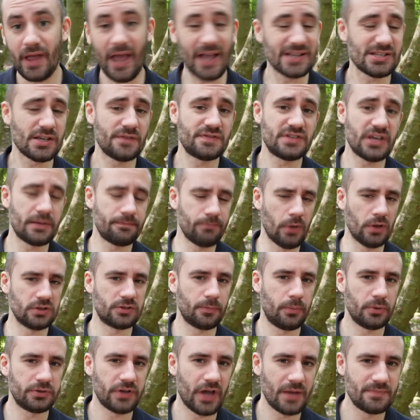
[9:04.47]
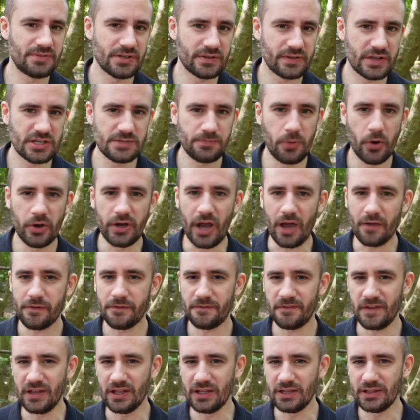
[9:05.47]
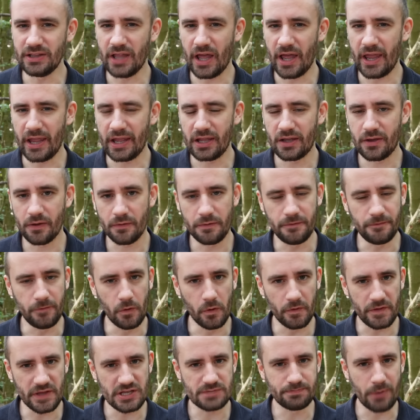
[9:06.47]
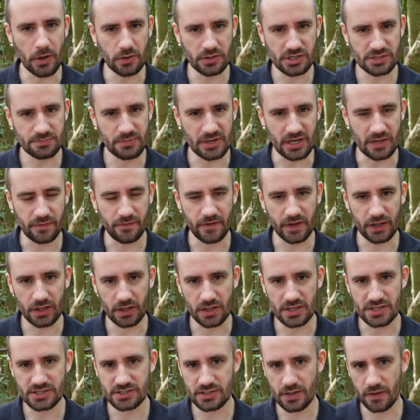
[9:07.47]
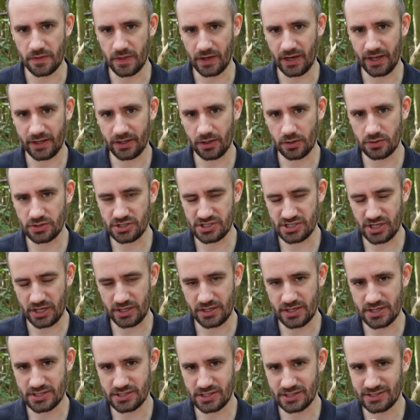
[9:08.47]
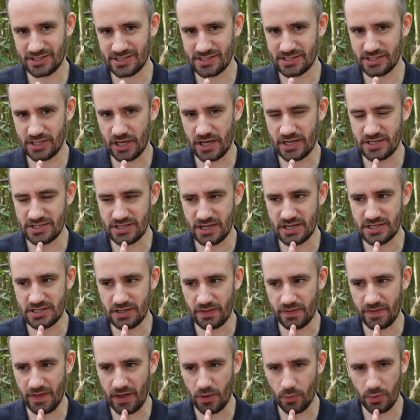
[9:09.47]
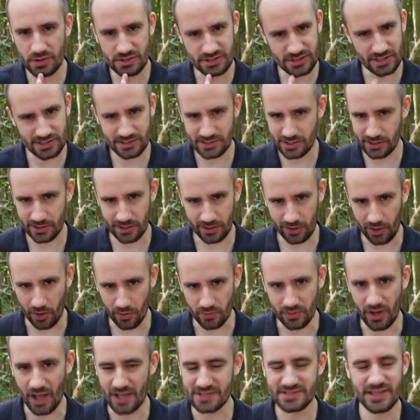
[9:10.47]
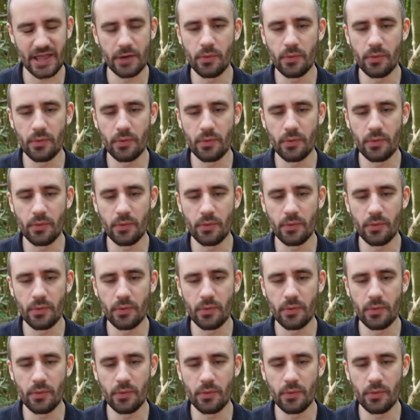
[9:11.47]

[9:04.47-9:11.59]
As I've said multiple times at this point, I feel like for these bonus minifigures, the LEGO designers decided they were just going to go nuts.